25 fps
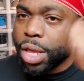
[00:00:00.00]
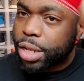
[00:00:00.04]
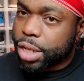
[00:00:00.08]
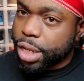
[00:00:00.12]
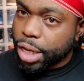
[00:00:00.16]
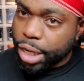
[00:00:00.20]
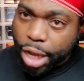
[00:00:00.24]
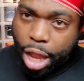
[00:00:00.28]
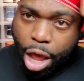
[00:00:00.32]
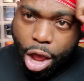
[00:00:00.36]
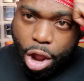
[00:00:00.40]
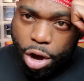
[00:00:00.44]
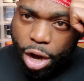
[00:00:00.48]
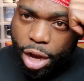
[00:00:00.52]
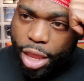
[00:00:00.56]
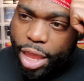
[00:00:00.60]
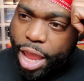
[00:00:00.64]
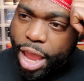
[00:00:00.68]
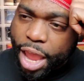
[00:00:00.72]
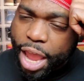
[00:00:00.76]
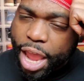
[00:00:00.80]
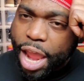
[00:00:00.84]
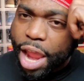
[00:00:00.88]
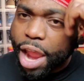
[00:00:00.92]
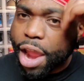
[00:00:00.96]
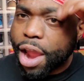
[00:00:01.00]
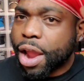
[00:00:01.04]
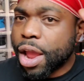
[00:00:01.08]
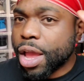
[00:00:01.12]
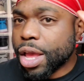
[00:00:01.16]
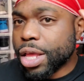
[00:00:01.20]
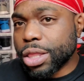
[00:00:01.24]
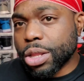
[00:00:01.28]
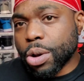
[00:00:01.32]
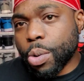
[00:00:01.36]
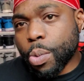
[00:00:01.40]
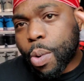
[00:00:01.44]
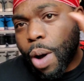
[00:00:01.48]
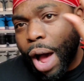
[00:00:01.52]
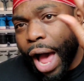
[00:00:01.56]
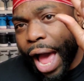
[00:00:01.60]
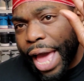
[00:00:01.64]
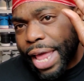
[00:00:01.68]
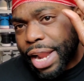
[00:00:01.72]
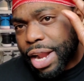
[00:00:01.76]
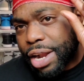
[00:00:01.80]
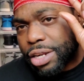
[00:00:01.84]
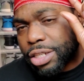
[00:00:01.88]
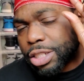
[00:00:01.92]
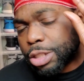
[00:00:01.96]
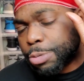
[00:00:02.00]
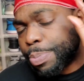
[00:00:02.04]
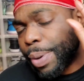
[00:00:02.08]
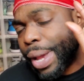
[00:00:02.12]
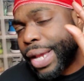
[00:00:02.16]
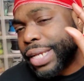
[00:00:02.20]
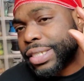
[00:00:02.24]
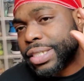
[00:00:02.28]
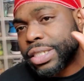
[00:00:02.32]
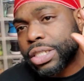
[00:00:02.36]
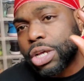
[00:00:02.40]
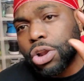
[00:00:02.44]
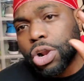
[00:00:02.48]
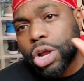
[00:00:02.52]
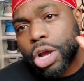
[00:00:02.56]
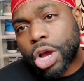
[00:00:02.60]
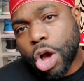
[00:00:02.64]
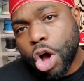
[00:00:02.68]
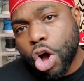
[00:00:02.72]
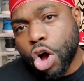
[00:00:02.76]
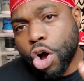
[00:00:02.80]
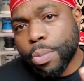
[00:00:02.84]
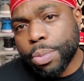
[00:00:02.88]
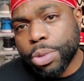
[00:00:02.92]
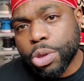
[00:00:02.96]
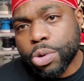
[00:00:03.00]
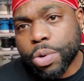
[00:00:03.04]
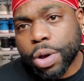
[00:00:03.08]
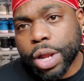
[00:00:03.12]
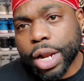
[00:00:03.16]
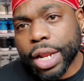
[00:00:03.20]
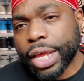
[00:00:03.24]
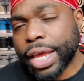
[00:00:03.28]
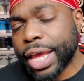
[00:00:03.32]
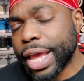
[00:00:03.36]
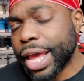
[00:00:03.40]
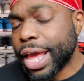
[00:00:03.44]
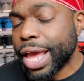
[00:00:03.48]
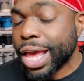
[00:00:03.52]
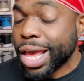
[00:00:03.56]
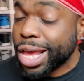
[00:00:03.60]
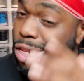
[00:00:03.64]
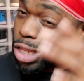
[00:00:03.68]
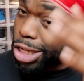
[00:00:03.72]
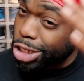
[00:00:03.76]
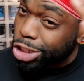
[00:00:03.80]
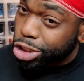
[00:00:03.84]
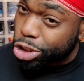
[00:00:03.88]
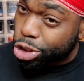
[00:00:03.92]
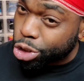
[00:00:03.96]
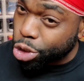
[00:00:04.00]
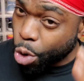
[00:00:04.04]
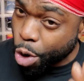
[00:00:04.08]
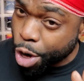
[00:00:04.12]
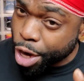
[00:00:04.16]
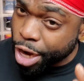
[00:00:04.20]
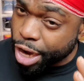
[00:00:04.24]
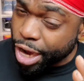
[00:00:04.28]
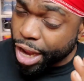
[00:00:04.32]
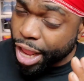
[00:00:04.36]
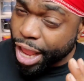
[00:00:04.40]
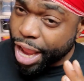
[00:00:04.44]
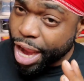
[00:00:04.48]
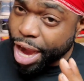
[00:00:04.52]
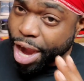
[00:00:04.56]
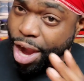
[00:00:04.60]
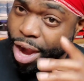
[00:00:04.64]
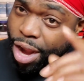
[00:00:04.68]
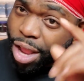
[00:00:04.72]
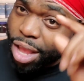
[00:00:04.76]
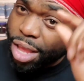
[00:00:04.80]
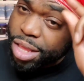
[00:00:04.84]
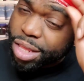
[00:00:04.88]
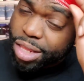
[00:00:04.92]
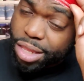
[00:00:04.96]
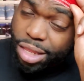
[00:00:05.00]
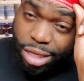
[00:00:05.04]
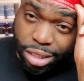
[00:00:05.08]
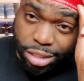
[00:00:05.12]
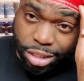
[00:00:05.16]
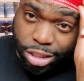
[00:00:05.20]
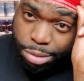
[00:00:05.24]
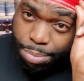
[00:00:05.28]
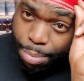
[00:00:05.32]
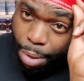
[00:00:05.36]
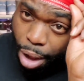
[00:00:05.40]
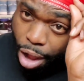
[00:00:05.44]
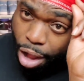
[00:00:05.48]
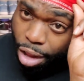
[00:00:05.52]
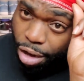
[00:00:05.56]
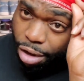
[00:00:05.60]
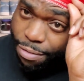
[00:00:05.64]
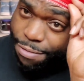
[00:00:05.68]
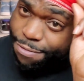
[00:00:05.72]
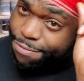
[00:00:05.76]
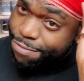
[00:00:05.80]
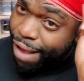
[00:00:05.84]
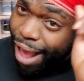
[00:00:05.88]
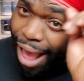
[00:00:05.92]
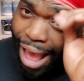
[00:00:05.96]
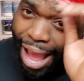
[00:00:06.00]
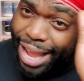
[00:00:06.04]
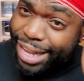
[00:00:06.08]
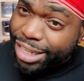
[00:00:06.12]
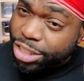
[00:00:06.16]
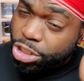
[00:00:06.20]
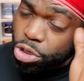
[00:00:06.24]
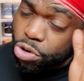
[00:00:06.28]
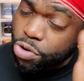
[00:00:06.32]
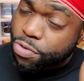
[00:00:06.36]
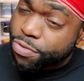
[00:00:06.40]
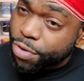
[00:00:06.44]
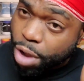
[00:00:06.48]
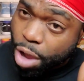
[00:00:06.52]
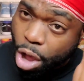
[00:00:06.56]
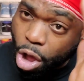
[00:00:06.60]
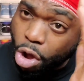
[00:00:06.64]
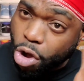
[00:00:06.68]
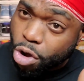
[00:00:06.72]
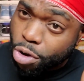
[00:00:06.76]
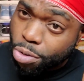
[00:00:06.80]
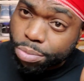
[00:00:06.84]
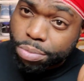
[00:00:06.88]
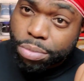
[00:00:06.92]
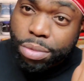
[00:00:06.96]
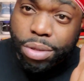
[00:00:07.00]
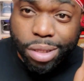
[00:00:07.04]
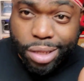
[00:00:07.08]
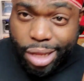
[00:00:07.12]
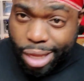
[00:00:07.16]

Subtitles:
The longer your hair, the wider the spaces on the comb you want to get. The shorter the hair, the smaller fine tooth comb.